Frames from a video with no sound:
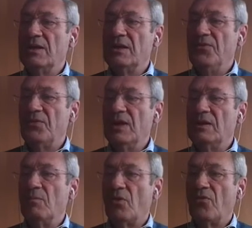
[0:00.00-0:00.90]

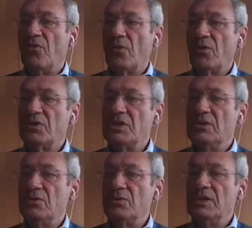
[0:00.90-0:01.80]
different morphology
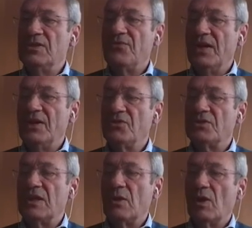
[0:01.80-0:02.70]
to these
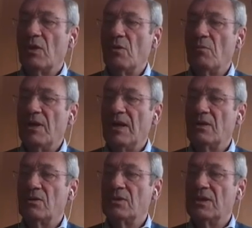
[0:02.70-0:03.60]
fractures. I will come
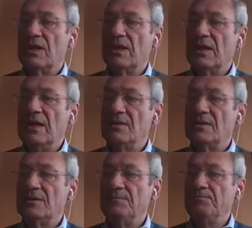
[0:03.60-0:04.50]
back to that
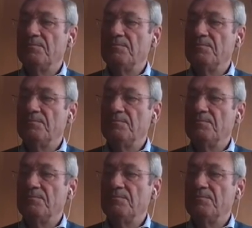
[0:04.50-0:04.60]
later.